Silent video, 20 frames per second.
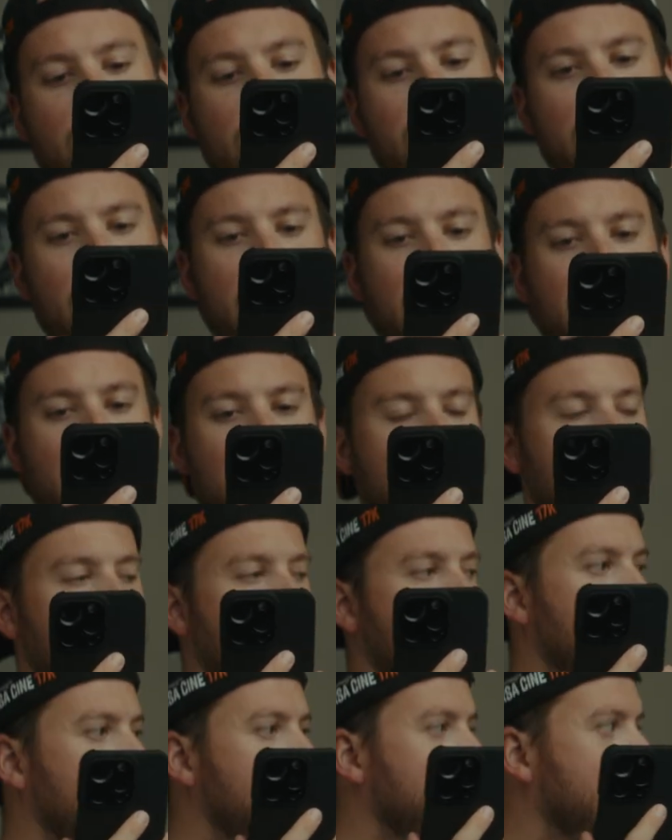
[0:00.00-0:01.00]
to see in a couple
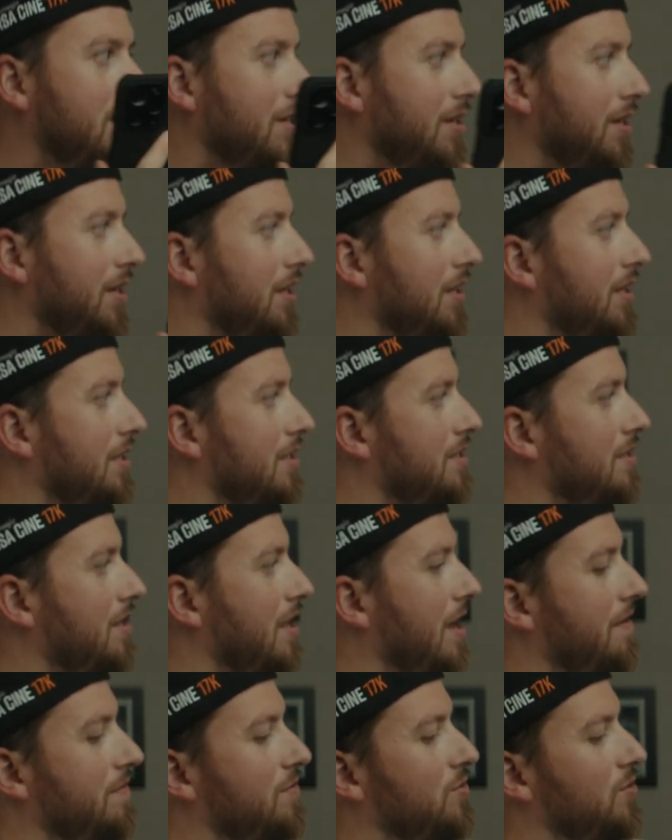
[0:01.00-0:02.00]
hours. This
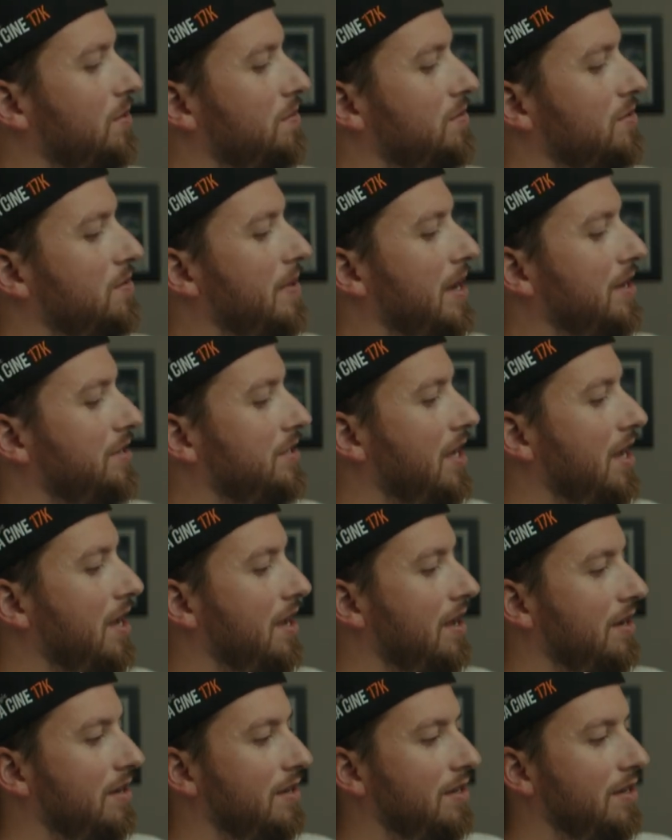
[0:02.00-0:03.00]
live stream's about to
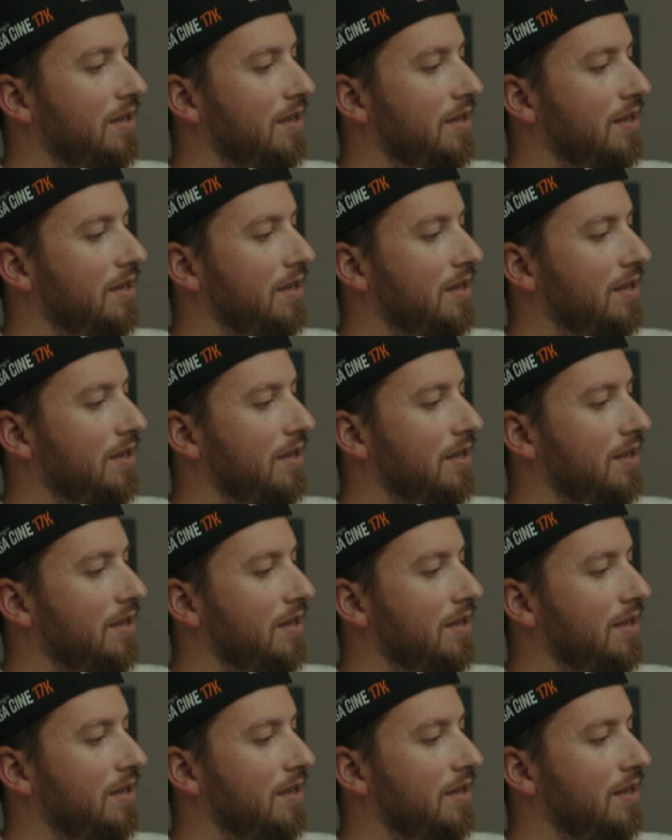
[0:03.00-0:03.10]
end.